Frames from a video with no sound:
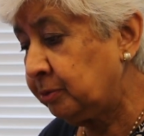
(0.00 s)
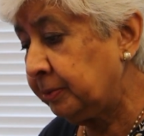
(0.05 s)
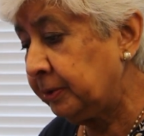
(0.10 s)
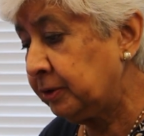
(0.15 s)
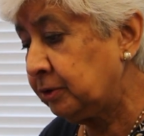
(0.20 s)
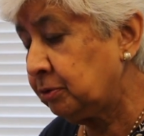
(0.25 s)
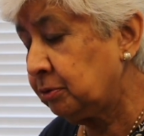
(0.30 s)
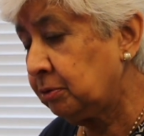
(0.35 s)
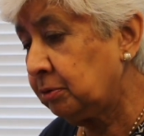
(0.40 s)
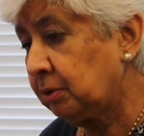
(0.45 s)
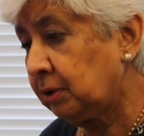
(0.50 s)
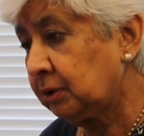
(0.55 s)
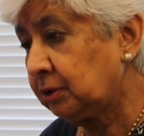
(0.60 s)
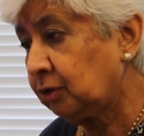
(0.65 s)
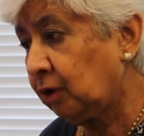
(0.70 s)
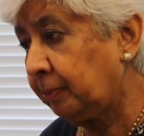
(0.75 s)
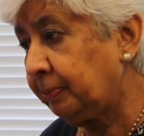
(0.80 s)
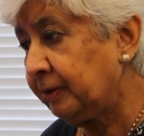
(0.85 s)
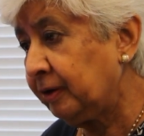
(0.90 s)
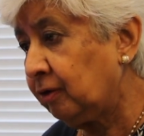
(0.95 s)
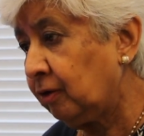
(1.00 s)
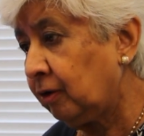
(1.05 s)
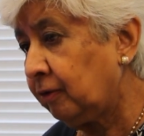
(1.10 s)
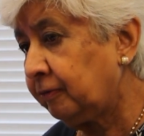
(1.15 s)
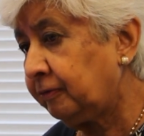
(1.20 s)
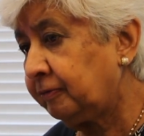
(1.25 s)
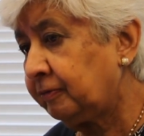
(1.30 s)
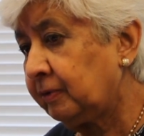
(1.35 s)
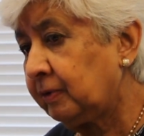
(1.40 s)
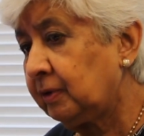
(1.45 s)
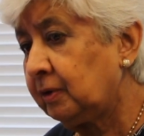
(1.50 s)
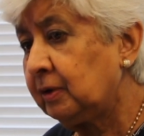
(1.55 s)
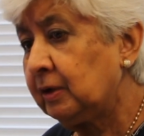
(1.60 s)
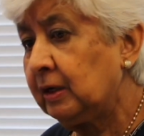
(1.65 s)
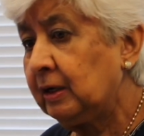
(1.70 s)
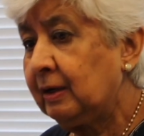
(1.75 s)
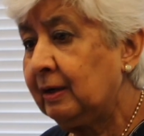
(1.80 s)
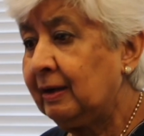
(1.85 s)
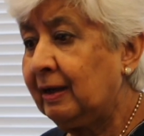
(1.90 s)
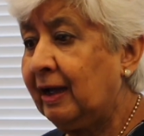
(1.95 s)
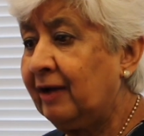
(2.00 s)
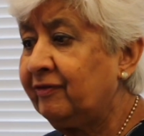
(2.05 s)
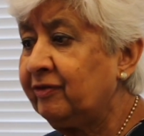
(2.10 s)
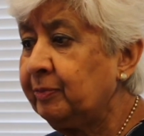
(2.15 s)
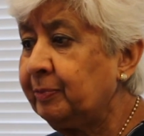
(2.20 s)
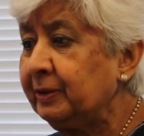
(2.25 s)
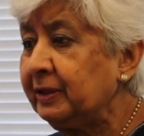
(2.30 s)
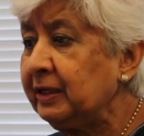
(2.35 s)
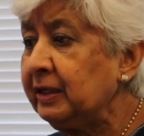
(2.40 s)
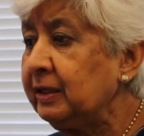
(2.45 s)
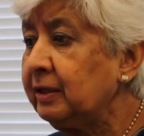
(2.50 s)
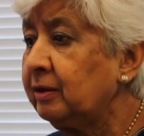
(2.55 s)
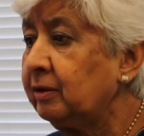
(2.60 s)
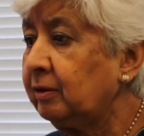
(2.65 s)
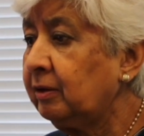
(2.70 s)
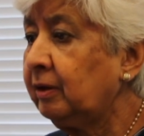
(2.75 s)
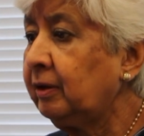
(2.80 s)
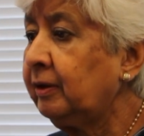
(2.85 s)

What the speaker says: me to a topic of everybody